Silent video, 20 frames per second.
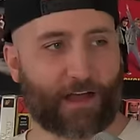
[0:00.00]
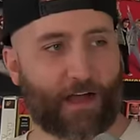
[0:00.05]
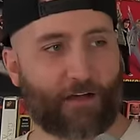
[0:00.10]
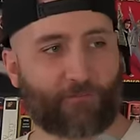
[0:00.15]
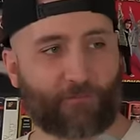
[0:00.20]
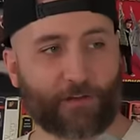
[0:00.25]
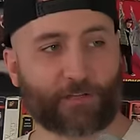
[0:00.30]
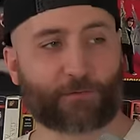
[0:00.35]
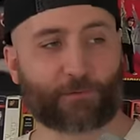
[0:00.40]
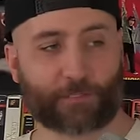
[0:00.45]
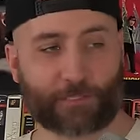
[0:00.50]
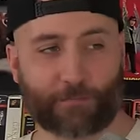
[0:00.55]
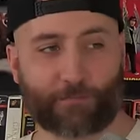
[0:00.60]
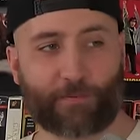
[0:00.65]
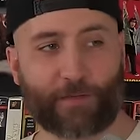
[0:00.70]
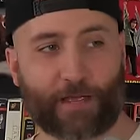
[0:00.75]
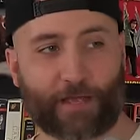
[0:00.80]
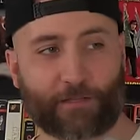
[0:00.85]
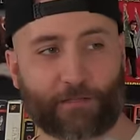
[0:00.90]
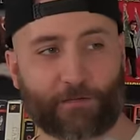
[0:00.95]
I'm friends with some
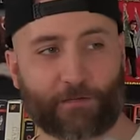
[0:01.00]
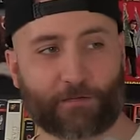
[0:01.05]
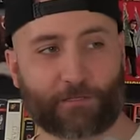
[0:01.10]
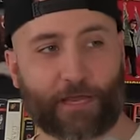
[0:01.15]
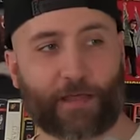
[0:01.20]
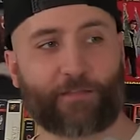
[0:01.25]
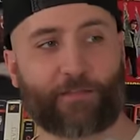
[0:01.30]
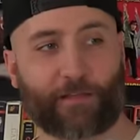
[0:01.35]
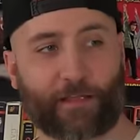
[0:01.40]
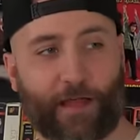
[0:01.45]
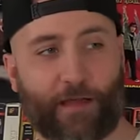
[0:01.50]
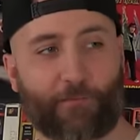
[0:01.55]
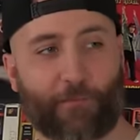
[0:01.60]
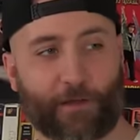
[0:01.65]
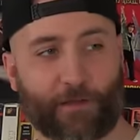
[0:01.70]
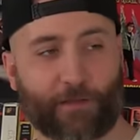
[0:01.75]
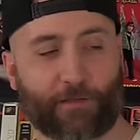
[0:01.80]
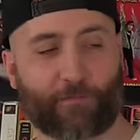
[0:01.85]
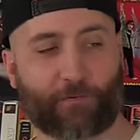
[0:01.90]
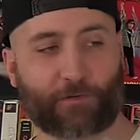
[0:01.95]
bad dudes. I think I
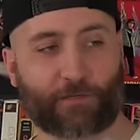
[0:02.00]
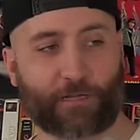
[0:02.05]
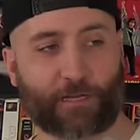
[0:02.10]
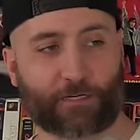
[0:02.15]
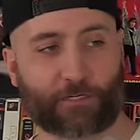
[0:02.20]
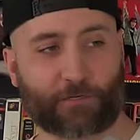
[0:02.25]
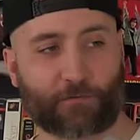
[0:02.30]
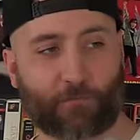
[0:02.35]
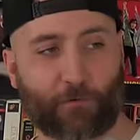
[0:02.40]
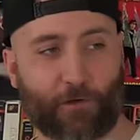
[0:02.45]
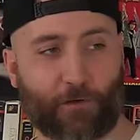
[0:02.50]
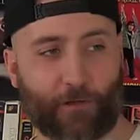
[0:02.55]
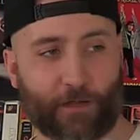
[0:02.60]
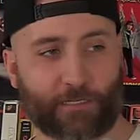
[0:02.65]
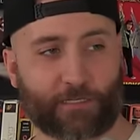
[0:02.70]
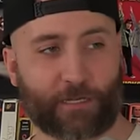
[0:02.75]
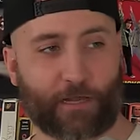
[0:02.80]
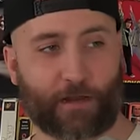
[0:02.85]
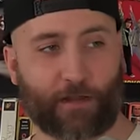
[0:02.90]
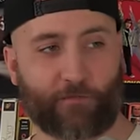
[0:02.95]
might need protection. Where do I
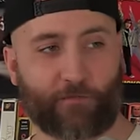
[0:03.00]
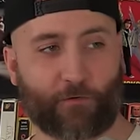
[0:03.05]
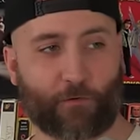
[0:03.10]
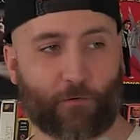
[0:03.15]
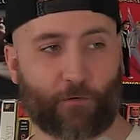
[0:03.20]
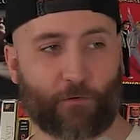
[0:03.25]
sign up for